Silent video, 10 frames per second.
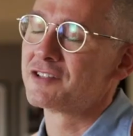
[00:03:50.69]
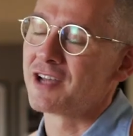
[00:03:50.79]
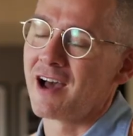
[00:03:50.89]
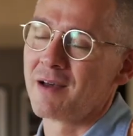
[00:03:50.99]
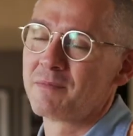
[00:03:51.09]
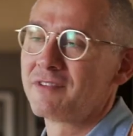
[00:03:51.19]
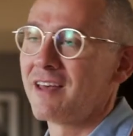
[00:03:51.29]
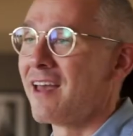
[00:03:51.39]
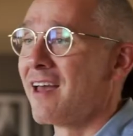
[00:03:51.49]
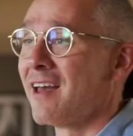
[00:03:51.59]
shops,
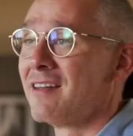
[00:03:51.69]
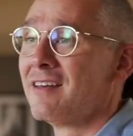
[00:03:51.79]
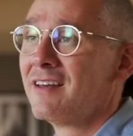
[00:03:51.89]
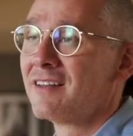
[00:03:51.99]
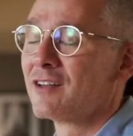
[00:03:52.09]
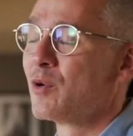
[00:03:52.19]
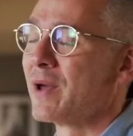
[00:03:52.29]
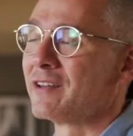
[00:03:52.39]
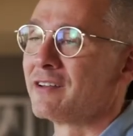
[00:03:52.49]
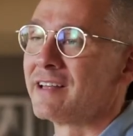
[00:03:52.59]
and
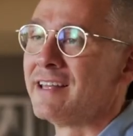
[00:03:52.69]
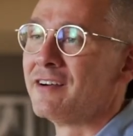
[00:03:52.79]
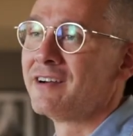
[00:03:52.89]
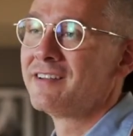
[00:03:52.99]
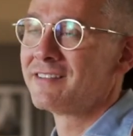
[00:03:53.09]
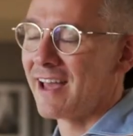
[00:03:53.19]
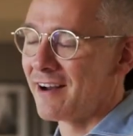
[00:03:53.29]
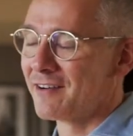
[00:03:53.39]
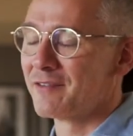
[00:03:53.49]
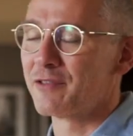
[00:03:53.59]
quaint little eateries
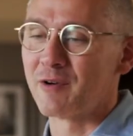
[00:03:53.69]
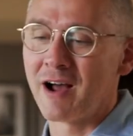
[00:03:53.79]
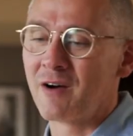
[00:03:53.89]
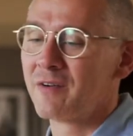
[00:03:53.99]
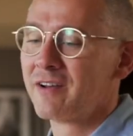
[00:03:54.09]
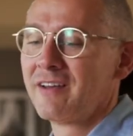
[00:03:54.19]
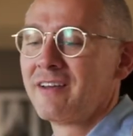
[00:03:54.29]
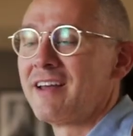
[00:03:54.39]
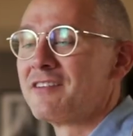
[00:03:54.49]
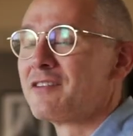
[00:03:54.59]
scattered throughout.
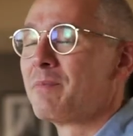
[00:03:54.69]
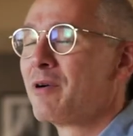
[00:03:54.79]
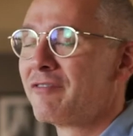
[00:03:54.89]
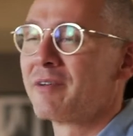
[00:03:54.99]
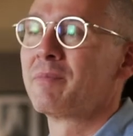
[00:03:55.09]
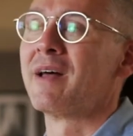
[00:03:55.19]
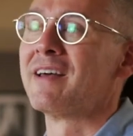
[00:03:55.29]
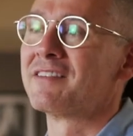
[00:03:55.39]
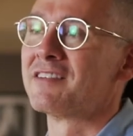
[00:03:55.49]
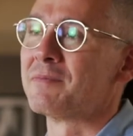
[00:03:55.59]
It's the perfect
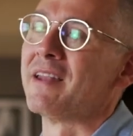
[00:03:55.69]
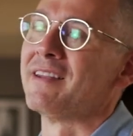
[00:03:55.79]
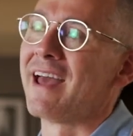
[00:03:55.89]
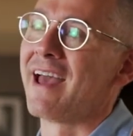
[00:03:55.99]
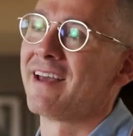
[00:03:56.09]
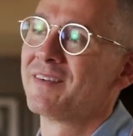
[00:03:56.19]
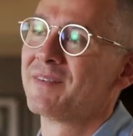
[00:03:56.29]
place to spend a day.